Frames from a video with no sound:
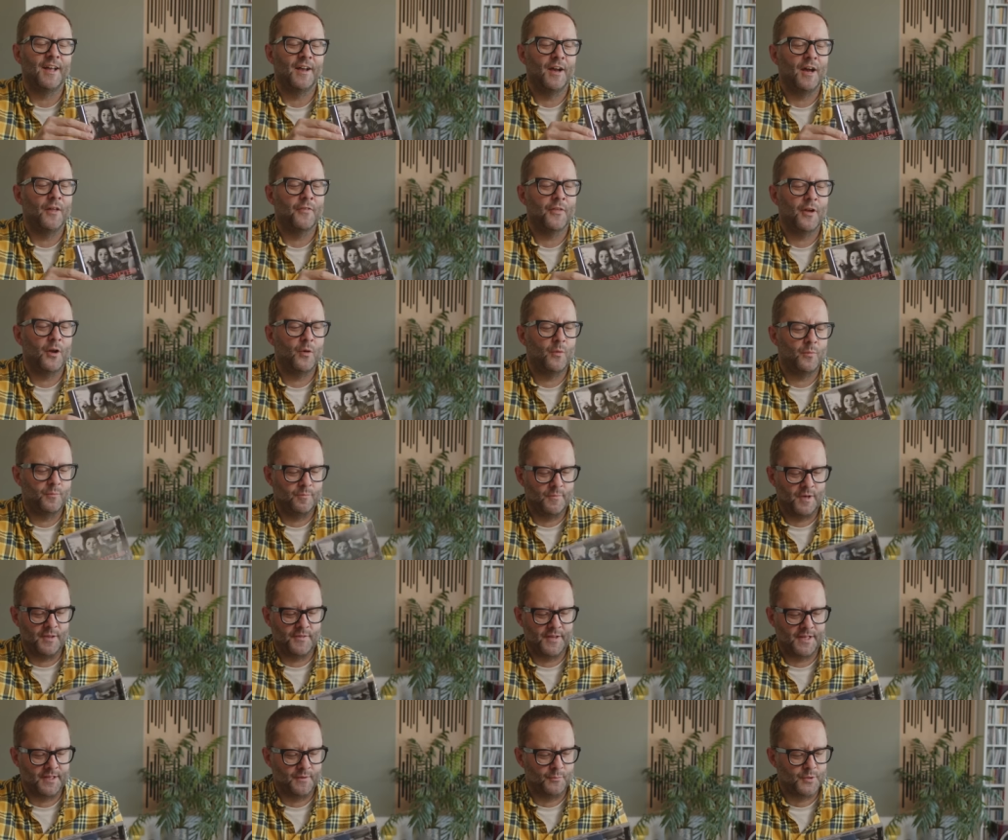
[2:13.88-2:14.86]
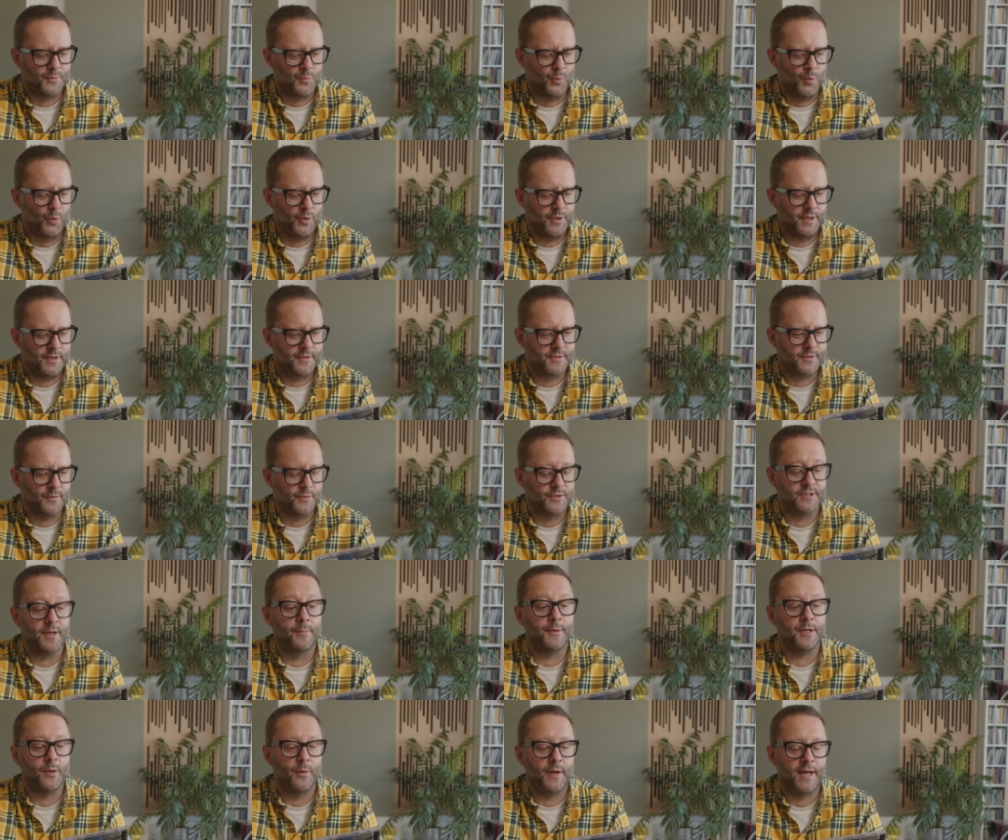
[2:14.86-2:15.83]
Although I think it was Warner's or
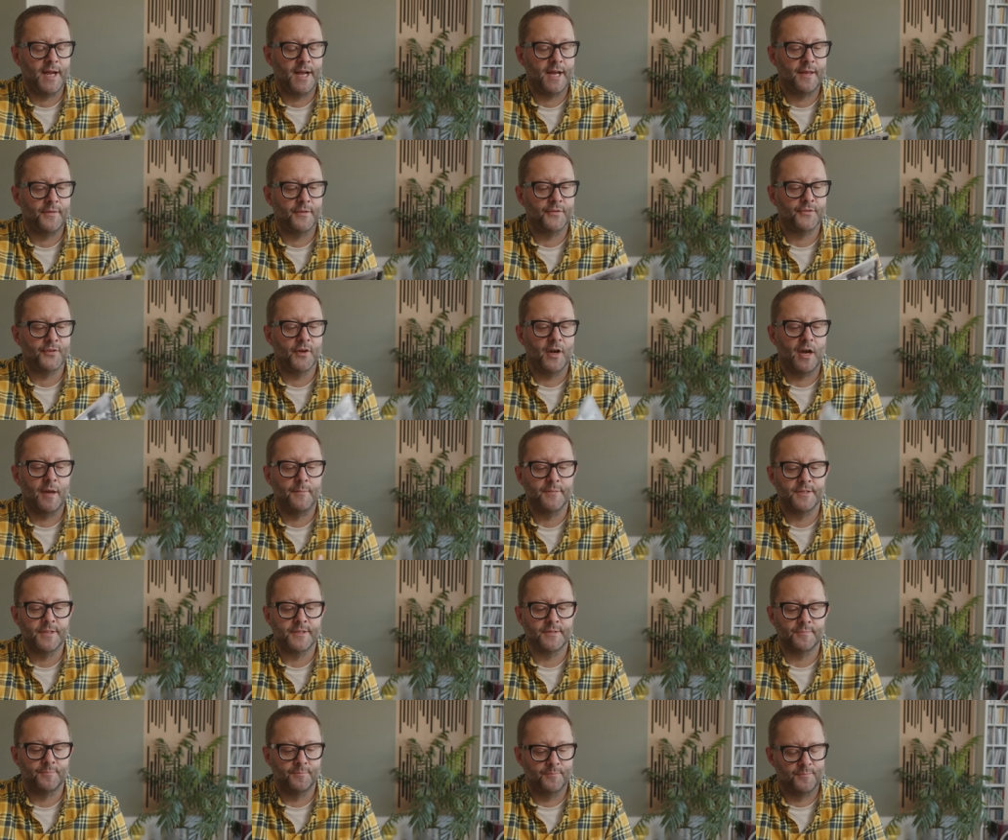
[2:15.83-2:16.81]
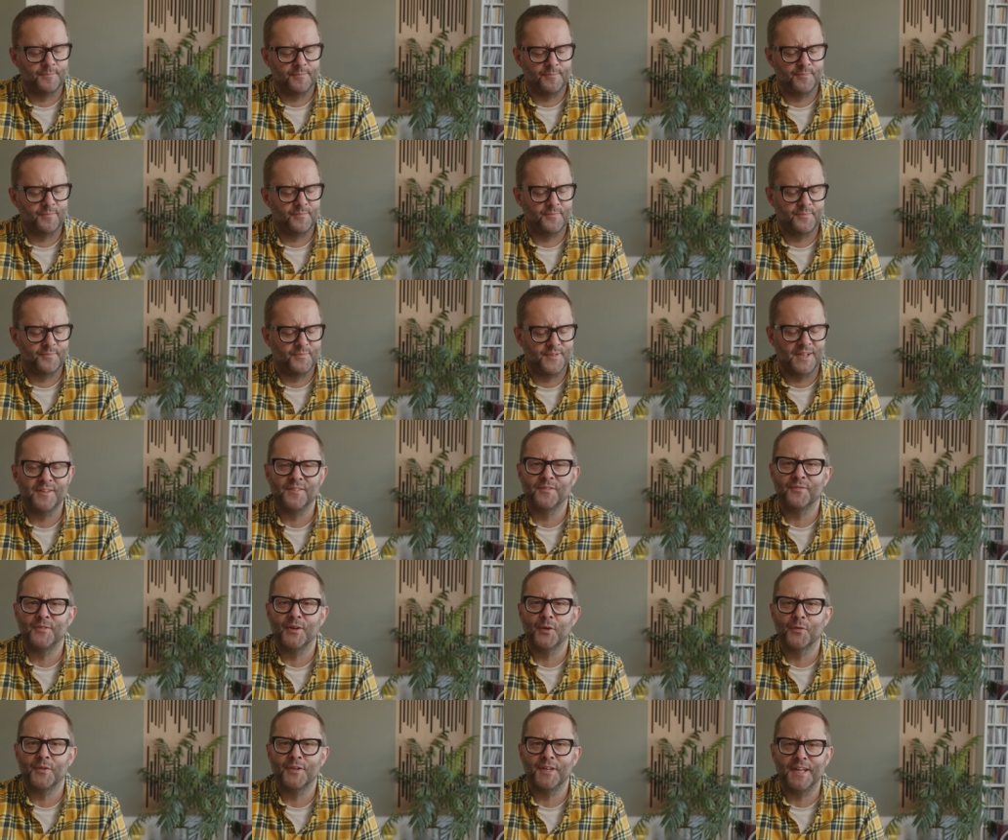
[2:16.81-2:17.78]
WEA at the time didn't
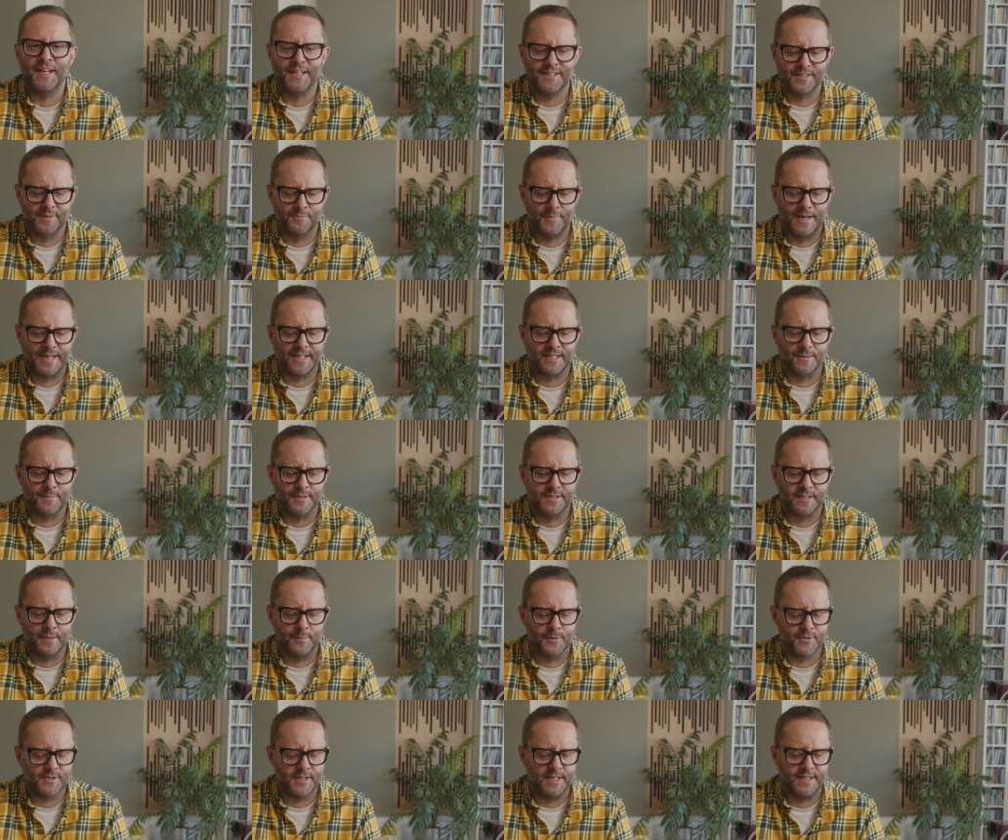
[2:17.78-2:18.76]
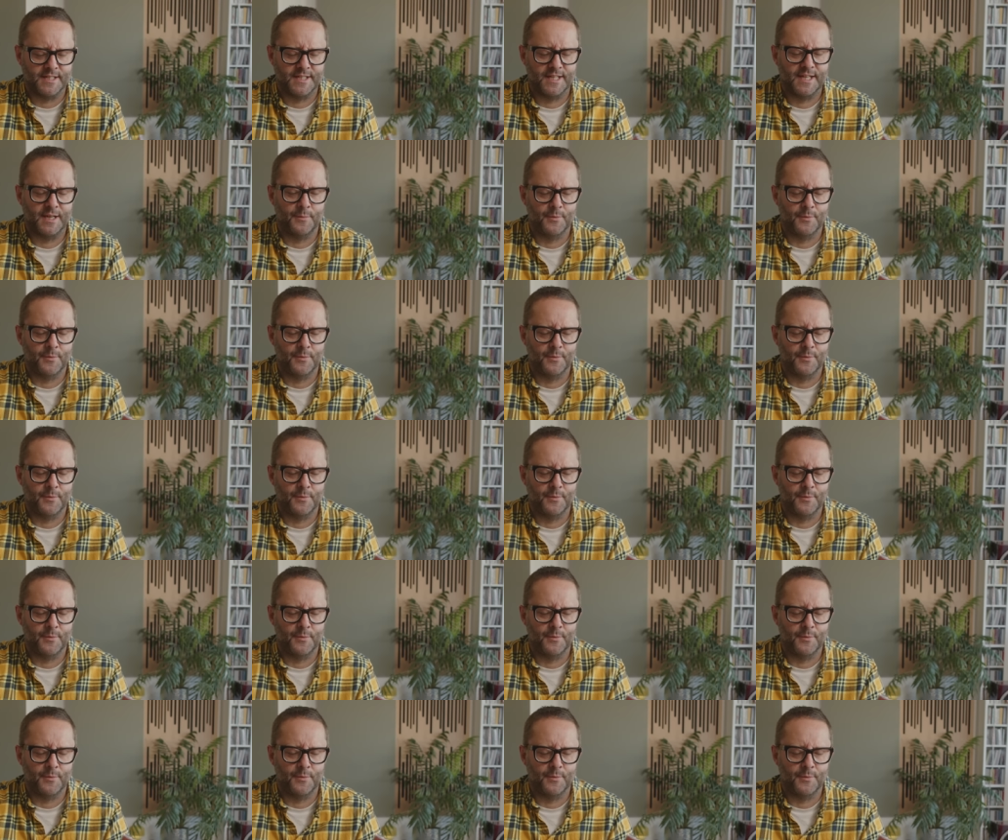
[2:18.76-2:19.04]
feel the need to make them a double CD.